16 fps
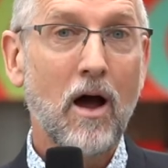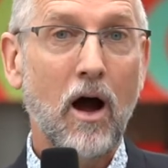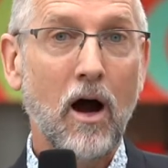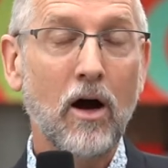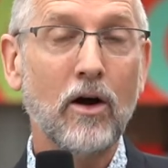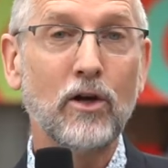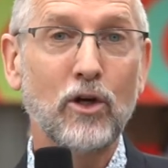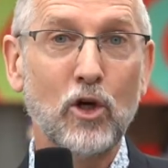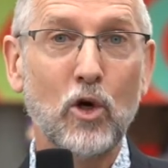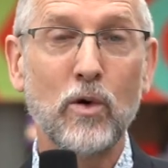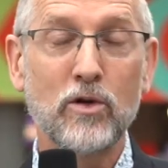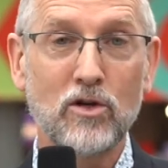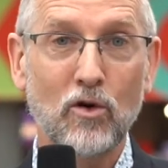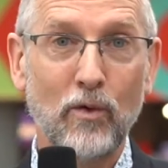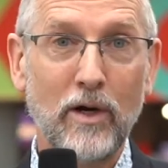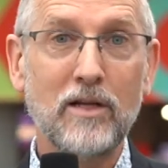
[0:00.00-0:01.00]
Are you,
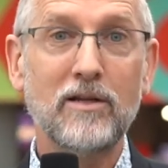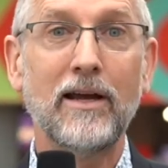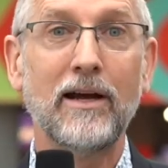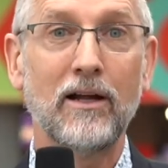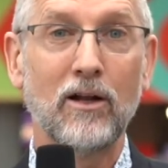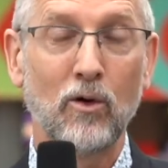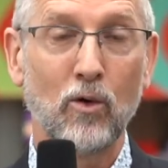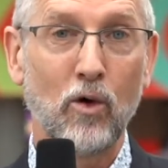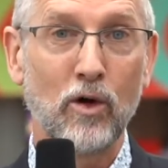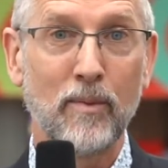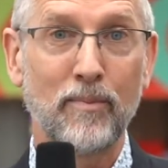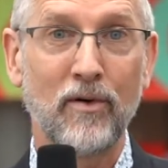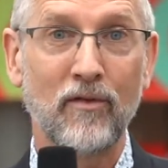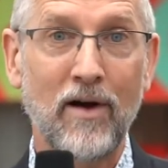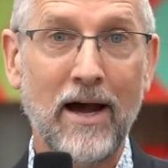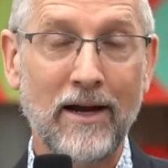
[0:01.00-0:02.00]
as a retailer or the
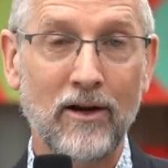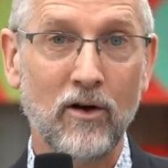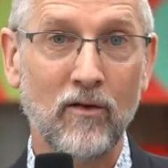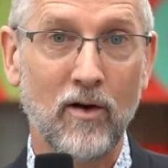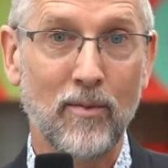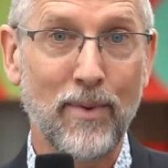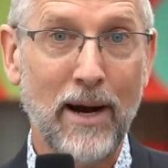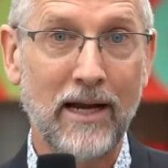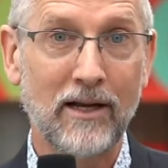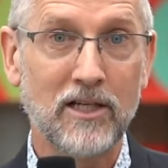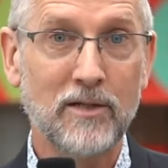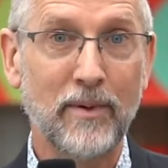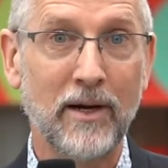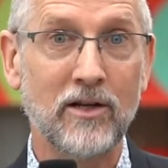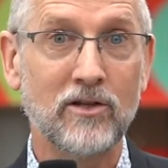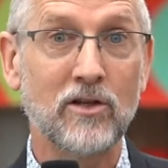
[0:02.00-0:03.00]
provider of a brand
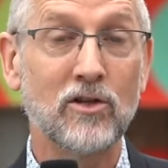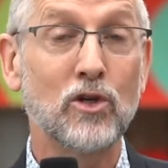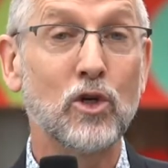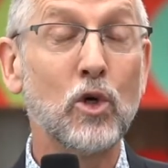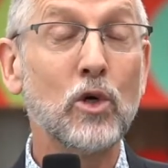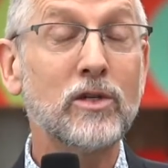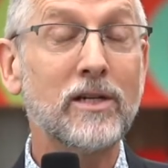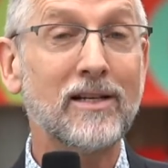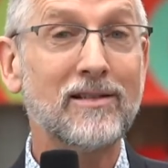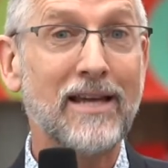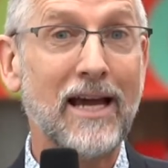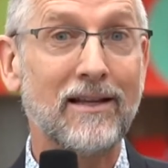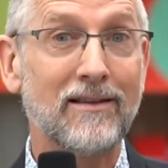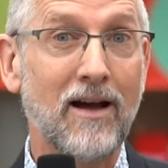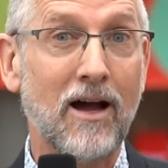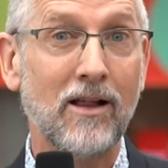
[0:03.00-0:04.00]
experience, is using
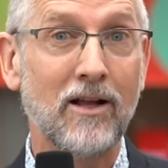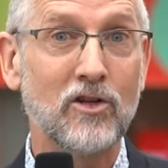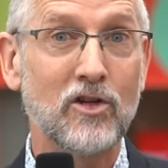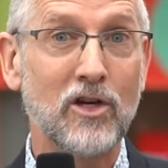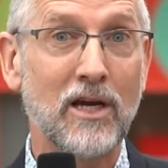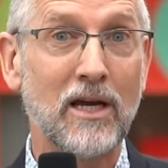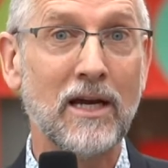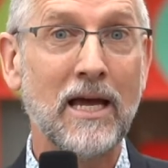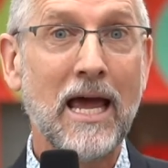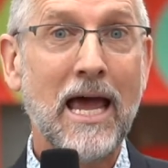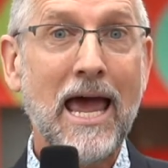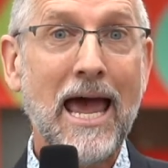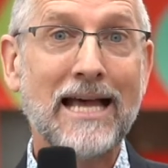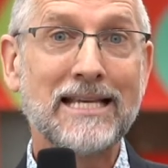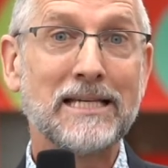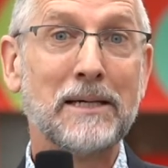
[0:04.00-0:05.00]
technology
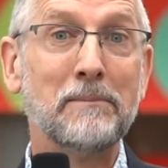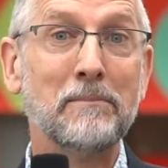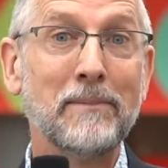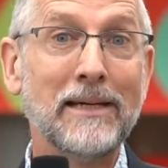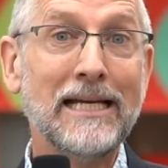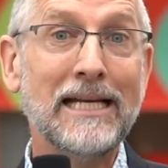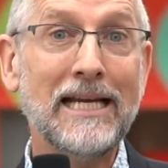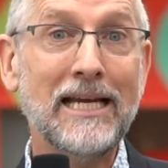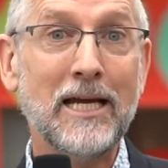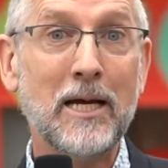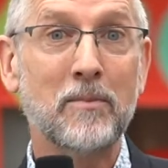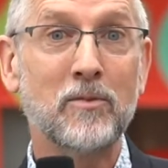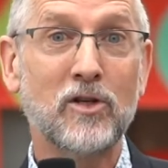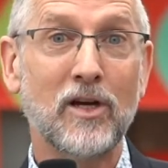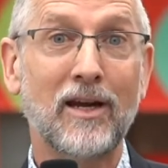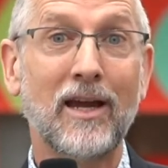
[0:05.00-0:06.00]
as a
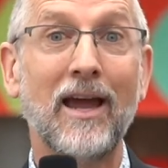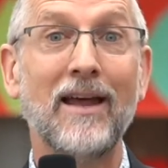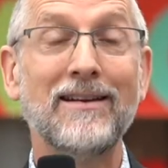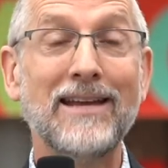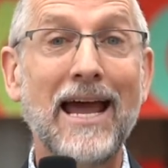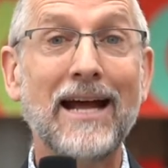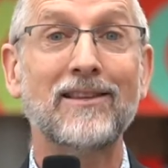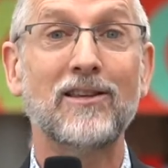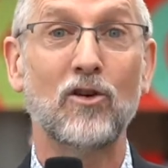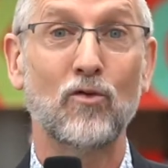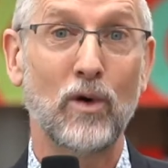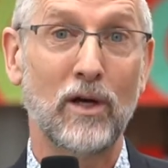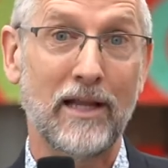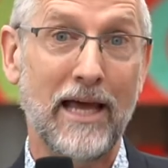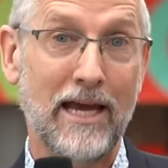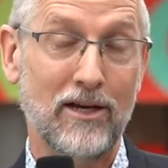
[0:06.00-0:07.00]
medium to connect in
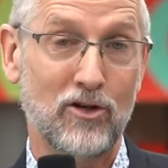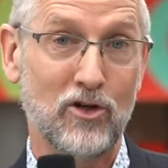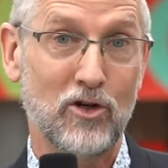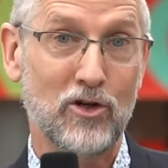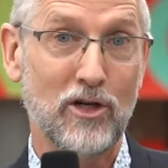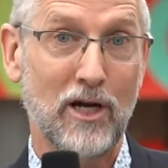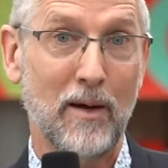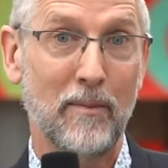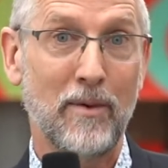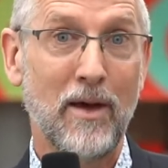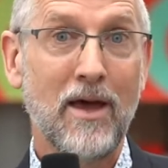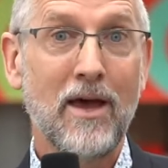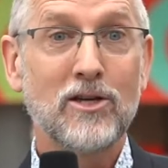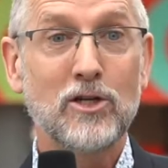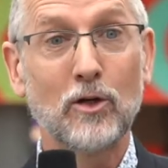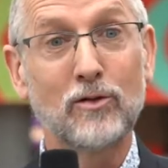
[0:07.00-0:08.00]
relationship?
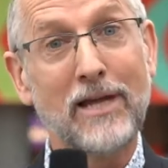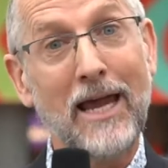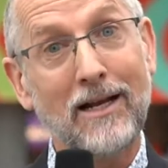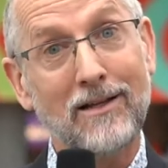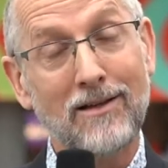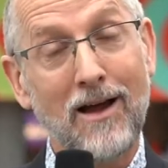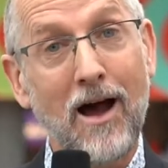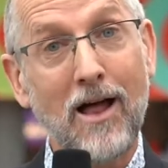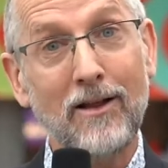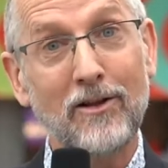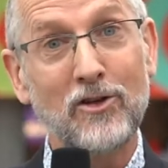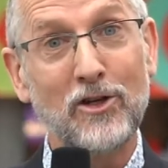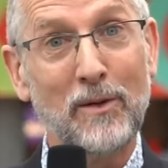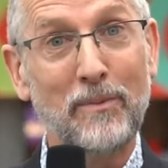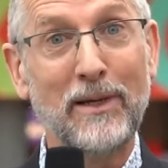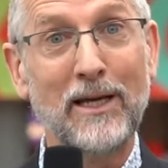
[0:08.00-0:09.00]
So
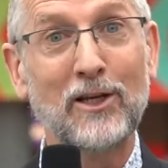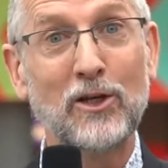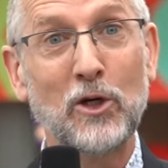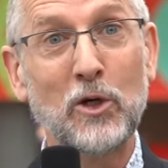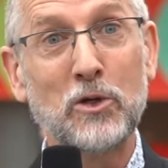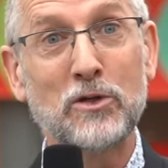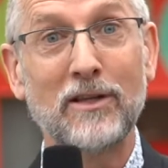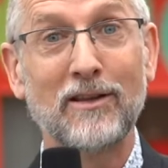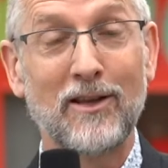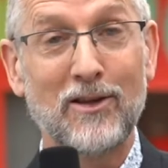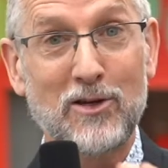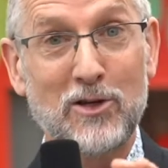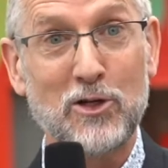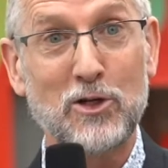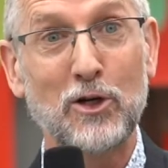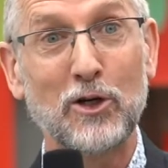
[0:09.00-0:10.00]
technology being used in this
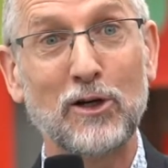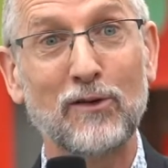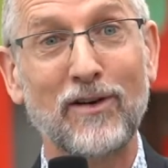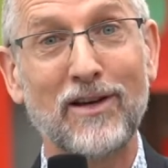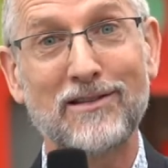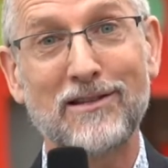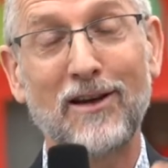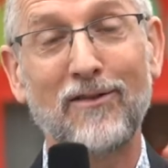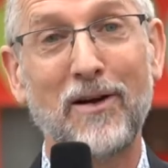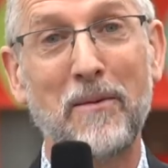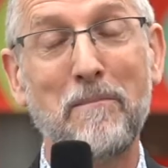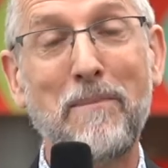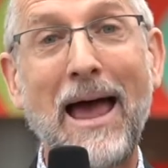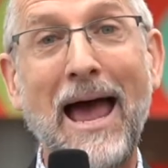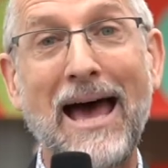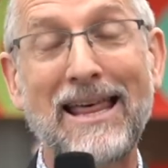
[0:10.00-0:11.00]
service of
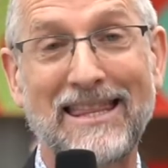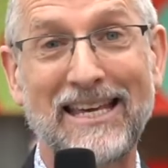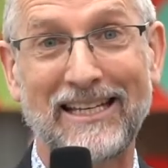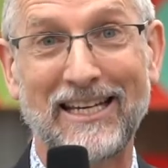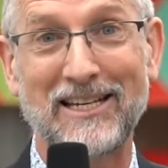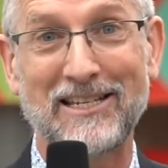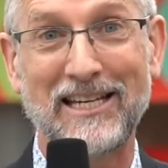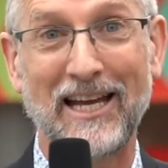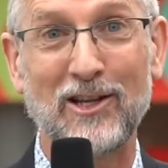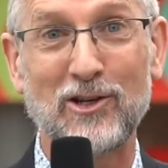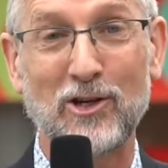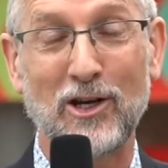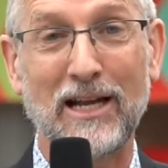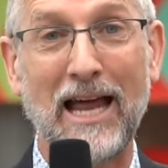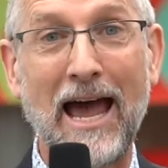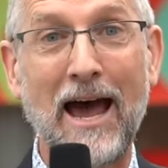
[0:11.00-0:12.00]
empathic
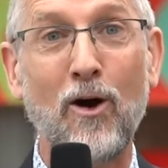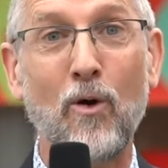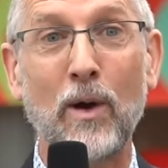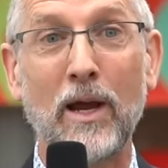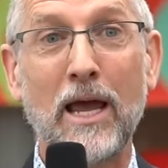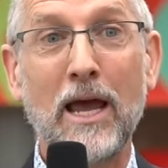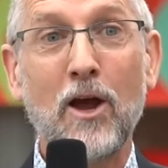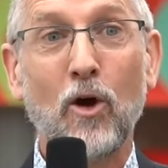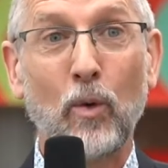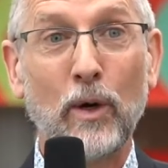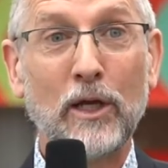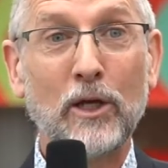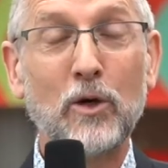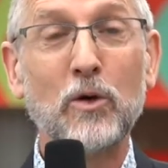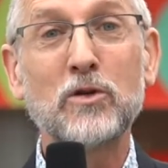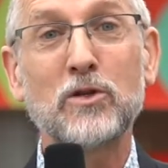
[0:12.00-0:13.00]
extension, how we
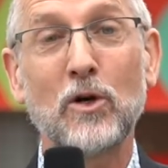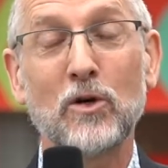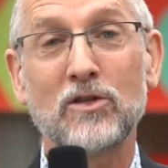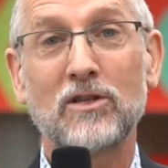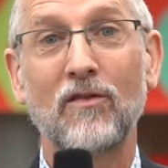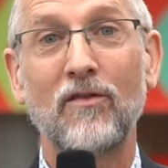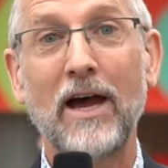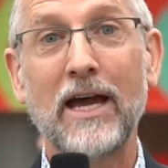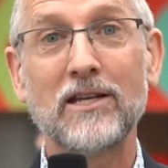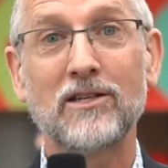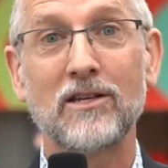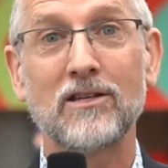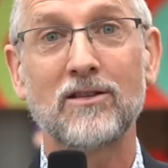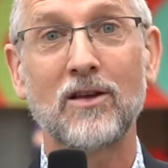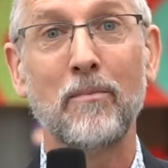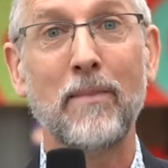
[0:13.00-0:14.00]
use those
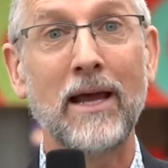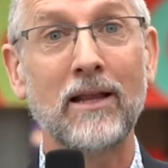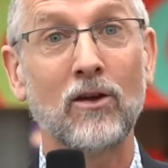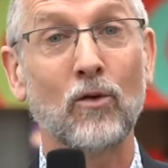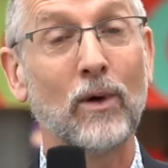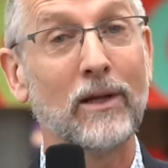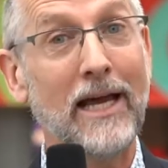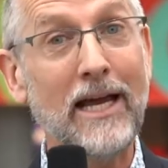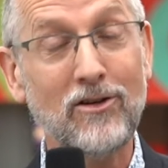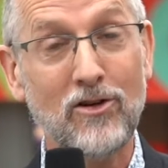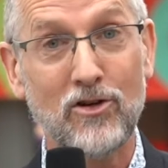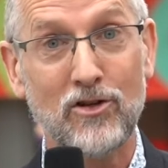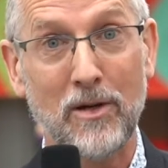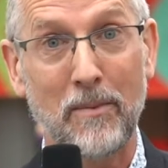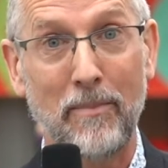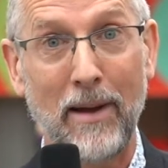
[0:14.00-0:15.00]
devices to make the
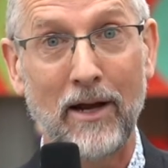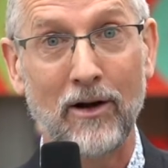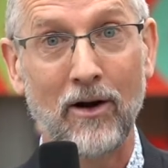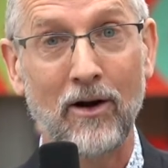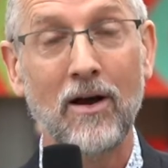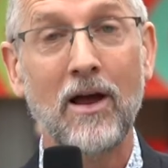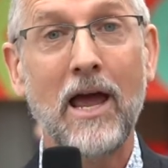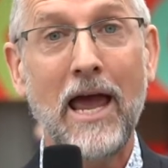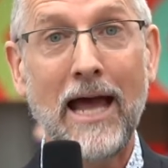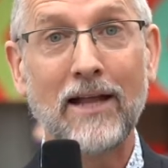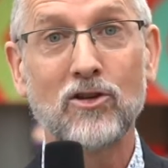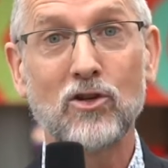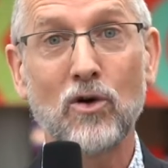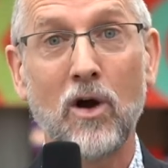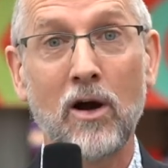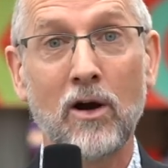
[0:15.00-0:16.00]
relationship better and
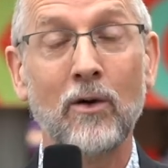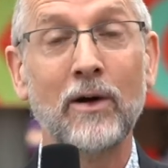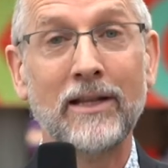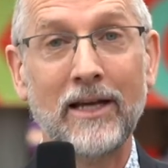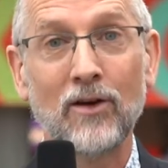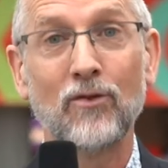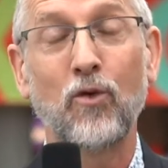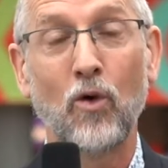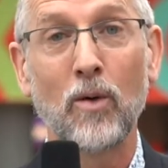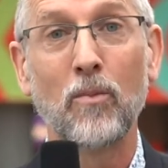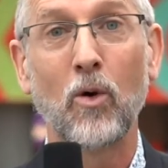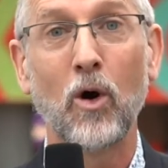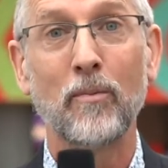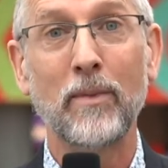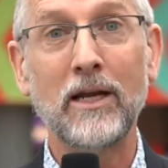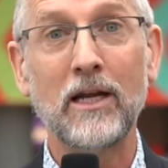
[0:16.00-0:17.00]
stronger and therefore
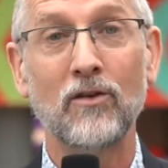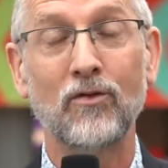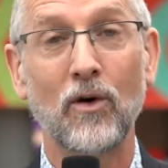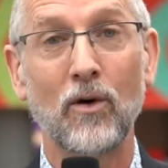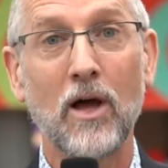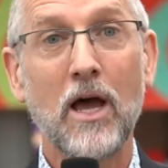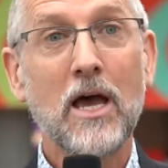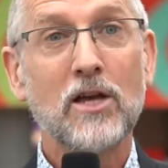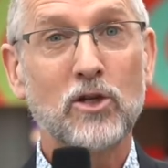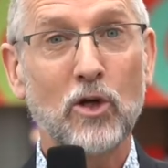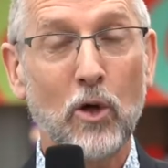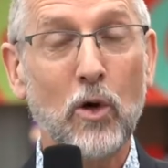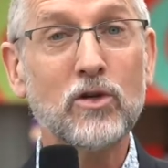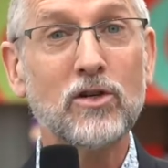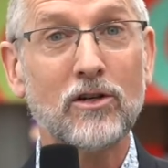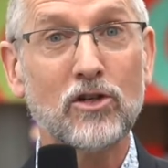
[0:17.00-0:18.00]
more meaningful. So
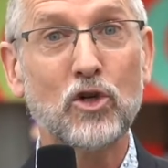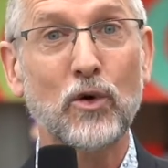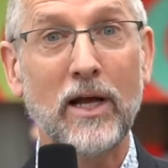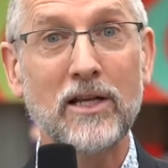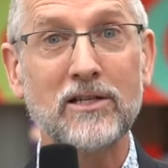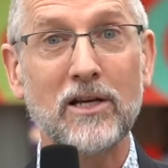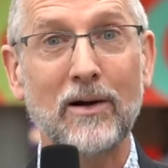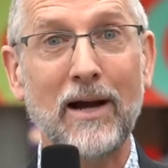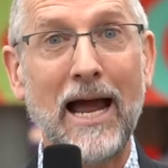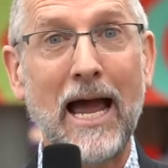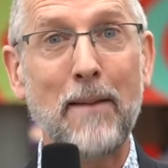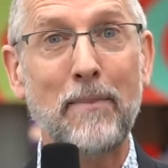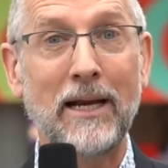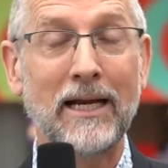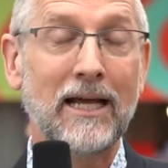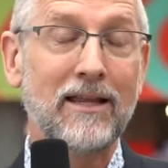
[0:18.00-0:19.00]
those are trends that are
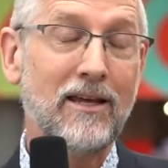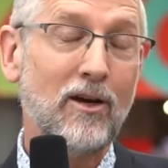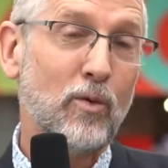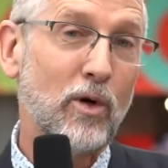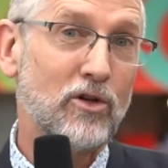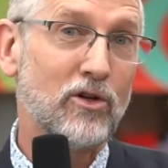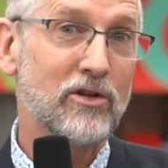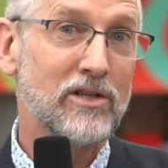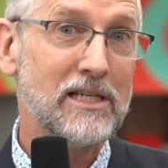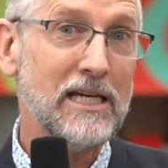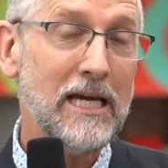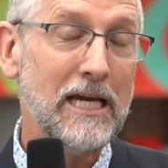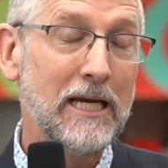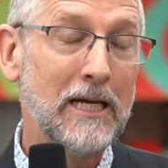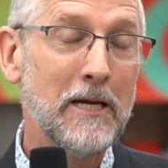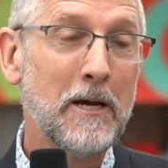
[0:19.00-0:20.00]
happening. I think what you'll
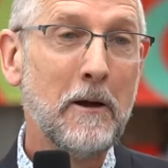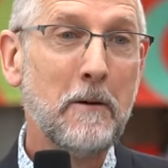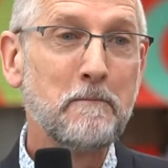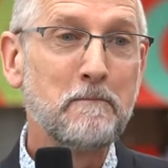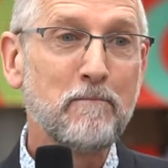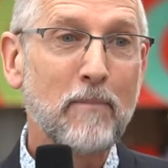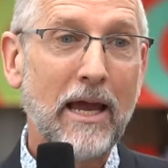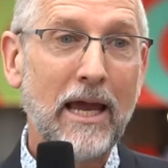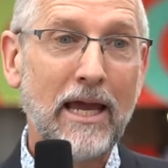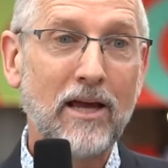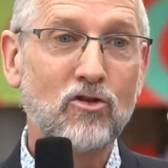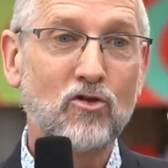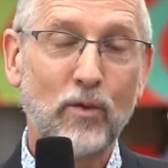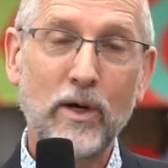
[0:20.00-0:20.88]
see is